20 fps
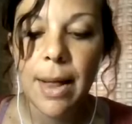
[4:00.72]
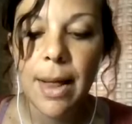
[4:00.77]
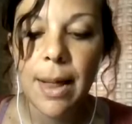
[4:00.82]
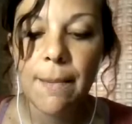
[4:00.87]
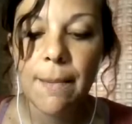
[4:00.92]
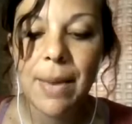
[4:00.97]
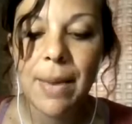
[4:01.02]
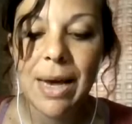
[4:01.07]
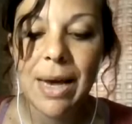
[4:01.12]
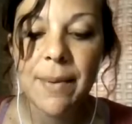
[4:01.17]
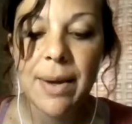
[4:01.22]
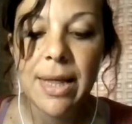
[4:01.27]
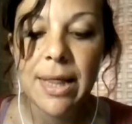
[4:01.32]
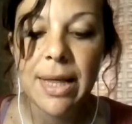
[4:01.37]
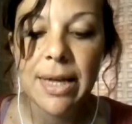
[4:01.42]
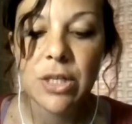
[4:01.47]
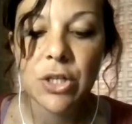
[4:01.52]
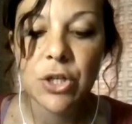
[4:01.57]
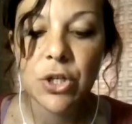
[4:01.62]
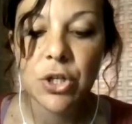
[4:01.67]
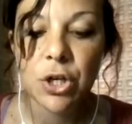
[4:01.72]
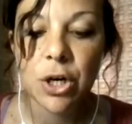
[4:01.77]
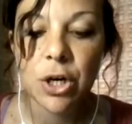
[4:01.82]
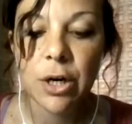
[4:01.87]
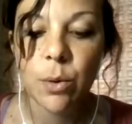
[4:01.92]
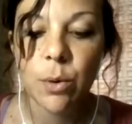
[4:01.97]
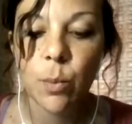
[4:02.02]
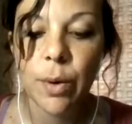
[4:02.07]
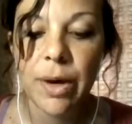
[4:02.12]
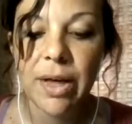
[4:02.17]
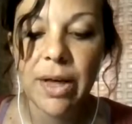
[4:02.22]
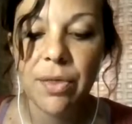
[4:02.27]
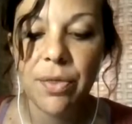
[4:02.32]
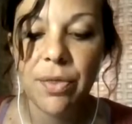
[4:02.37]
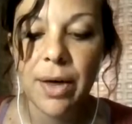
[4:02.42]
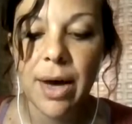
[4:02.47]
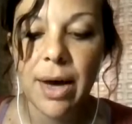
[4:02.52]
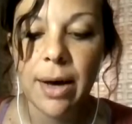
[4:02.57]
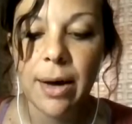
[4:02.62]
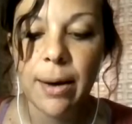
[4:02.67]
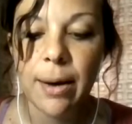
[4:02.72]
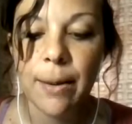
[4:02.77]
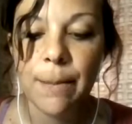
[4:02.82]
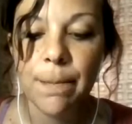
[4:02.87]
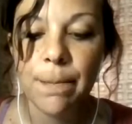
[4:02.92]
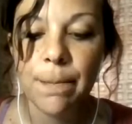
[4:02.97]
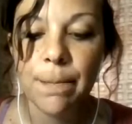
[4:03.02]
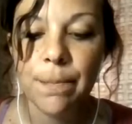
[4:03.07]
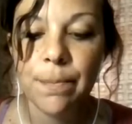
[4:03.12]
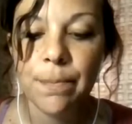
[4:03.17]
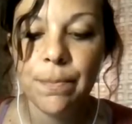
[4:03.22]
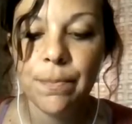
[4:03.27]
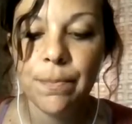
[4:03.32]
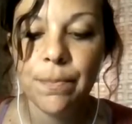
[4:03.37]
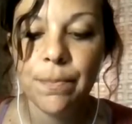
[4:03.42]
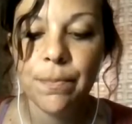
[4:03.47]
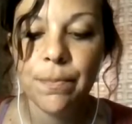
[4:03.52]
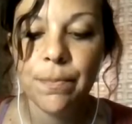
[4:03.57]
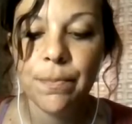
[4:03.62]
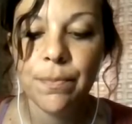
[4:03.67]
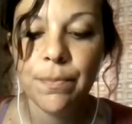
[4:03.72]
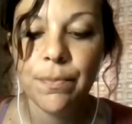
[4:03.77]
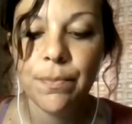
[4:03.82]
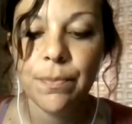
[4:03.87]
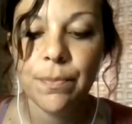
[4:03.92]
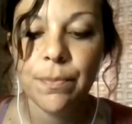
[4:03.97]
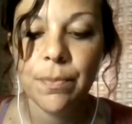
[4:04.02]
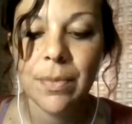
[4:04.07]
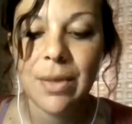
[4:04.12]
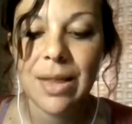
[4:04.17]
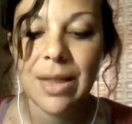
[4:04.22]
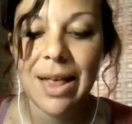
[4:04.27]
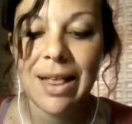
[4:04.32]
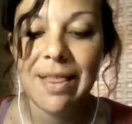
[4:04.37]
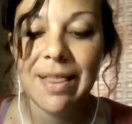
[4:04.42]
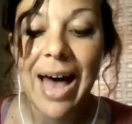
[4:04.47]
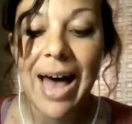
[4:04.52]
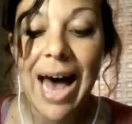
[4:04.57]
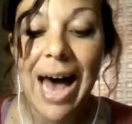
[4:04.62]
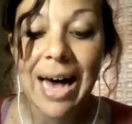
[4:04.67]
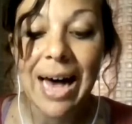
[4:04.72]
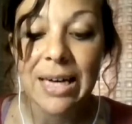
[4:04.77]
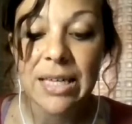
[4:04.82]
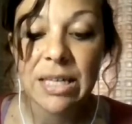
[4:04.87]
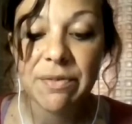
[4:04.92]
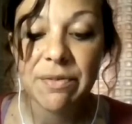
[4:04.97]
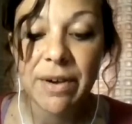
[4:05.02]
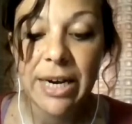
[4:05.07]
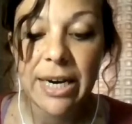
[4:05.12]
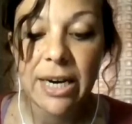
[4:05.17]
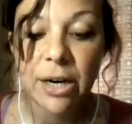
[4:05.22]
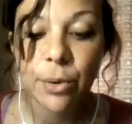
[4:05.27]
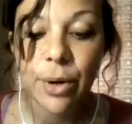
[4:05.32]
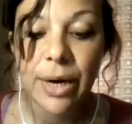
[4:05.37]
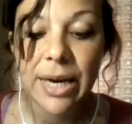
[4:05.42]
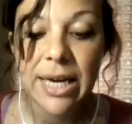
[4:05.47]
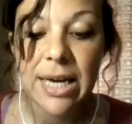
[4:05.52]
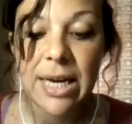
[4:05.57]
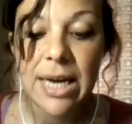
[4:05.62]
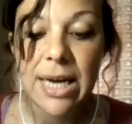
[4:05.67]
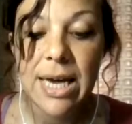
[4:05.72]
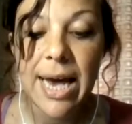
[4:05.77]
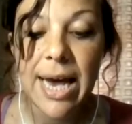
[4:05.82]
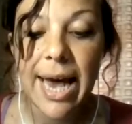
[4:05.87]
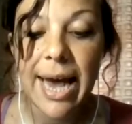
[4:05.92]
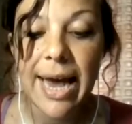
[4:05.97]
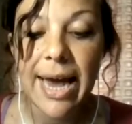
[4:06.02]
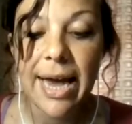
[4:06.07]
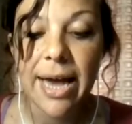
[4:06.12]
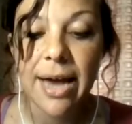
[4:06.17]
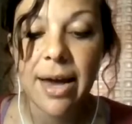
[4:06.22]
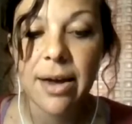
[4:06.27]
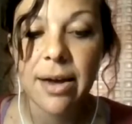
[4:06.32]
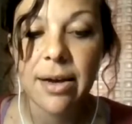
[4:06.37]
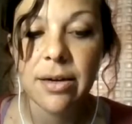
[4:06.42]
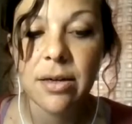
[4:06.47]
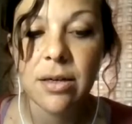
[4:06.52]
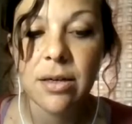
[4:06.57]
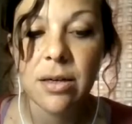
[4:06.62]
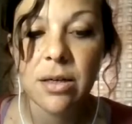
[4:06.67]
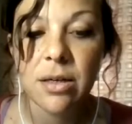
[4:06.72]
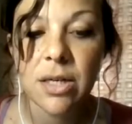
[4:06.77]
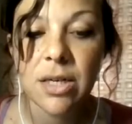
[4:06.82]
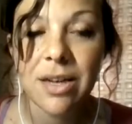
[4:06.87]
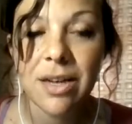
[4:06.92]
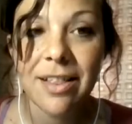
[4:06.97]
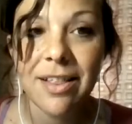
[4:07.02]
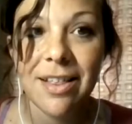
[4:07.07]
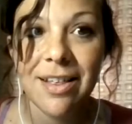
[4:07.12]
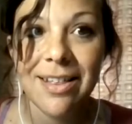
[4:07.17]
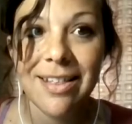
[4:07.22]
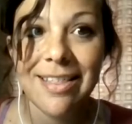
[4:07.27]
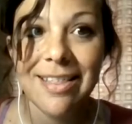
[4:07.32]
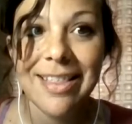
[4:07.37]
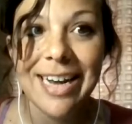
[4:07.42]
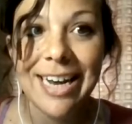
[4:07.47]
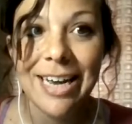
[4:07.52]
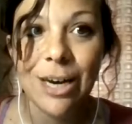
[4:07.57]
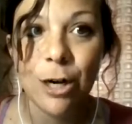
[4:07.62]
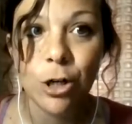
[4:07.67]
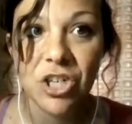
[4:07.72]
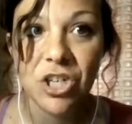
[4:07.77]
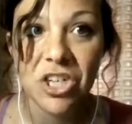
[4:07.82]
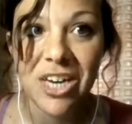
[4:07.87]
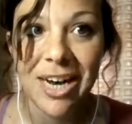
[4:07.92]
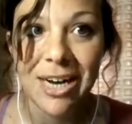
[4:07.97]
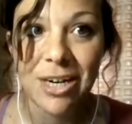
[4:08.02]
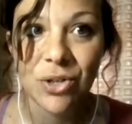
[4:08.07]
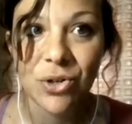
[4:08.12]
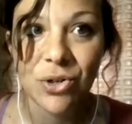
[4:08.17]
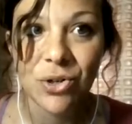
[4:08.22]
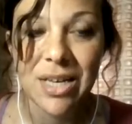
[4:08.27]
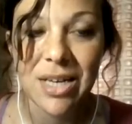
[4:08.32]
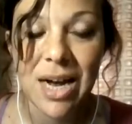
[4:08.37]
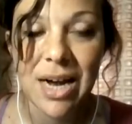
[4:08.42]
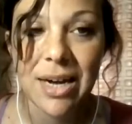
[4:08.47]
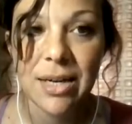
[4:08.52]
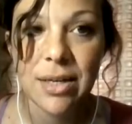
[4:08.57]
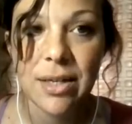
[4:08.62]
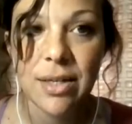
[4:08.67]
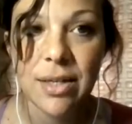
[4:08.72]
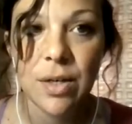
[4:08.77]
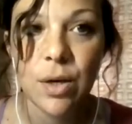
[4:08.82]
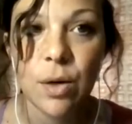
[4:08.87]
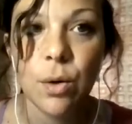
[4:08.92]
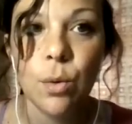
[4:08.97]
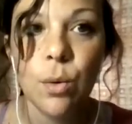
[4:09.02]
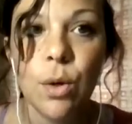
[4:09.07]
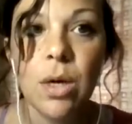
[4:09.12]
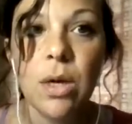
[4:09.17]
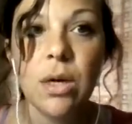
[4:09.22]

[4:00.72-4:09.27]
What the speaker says: maybe let's start with the activating Reiki and the energy exercise. So